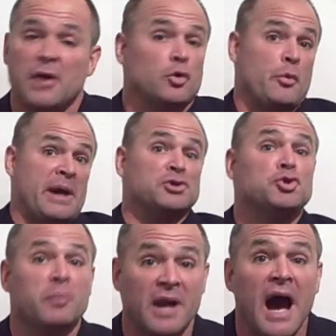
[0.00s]
I don't know
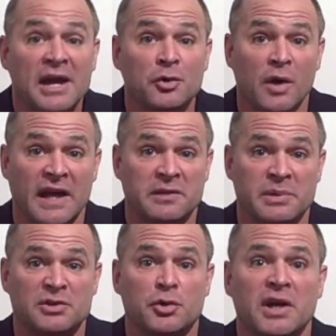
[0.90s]
about you, but I don't like to
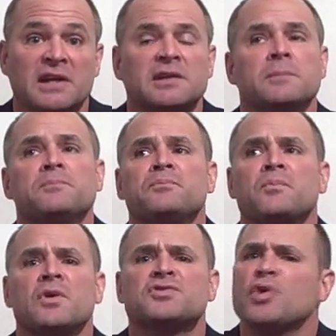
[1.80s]
be tricked.
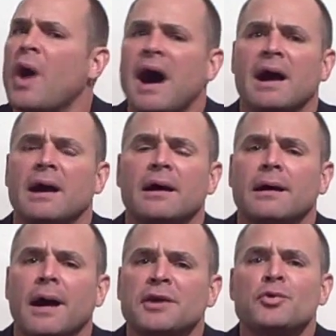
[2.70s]
So
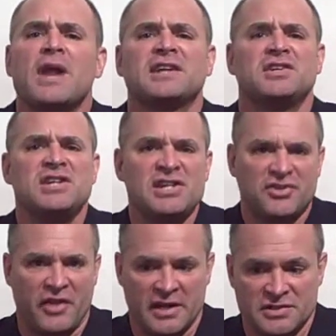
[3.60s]
I don't like to
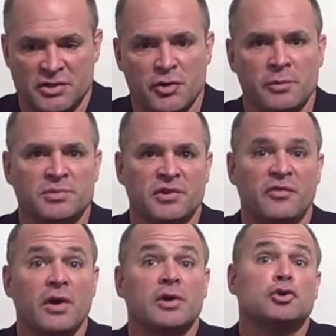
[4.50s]
teach things in terms
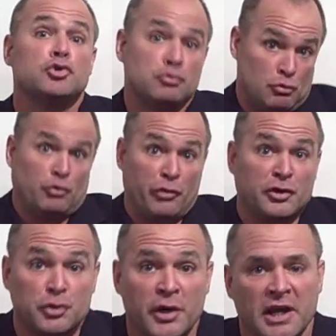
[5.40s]
of
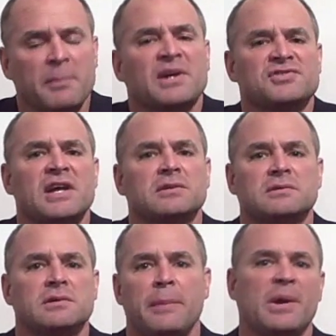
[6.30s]
the trick because
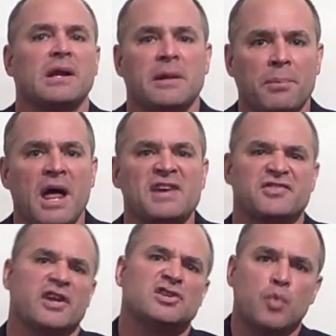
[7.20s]
that typically
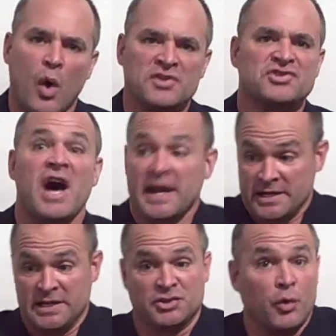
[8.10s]
implies that it's
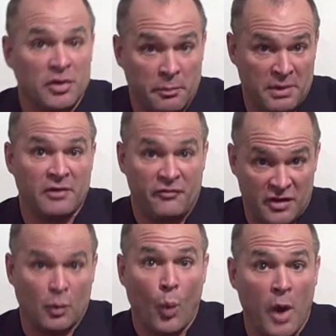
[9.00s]
one-sided. It's going to
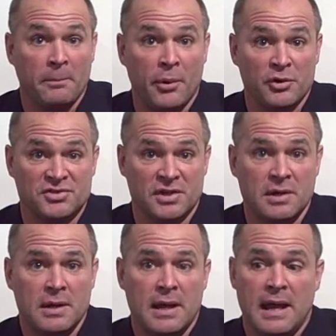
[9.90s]
benefit one
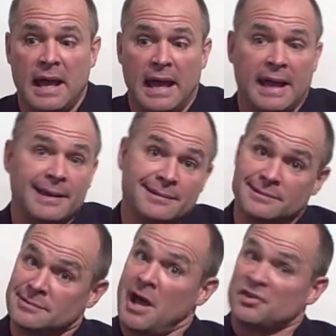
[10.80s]
person
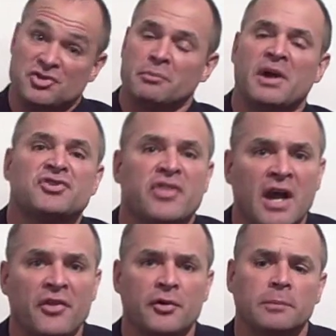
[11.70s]
and not so much
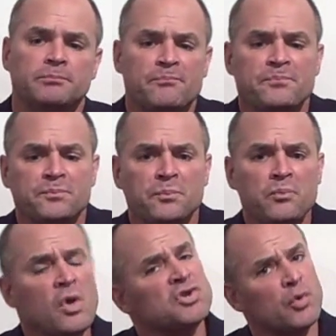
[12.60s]
the other.
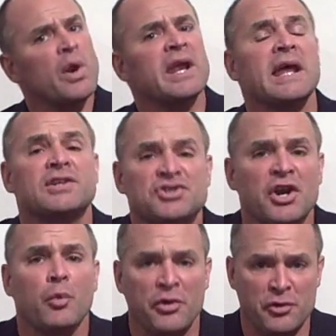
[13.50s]
So what I'd like to
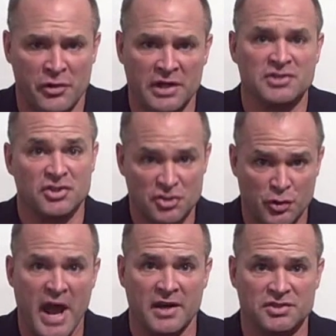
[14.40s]
share with you then is a
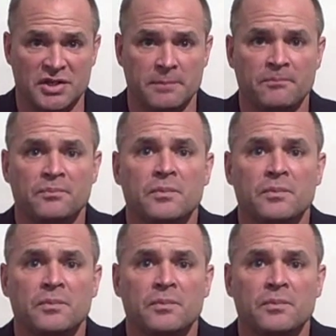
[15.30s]
strategy.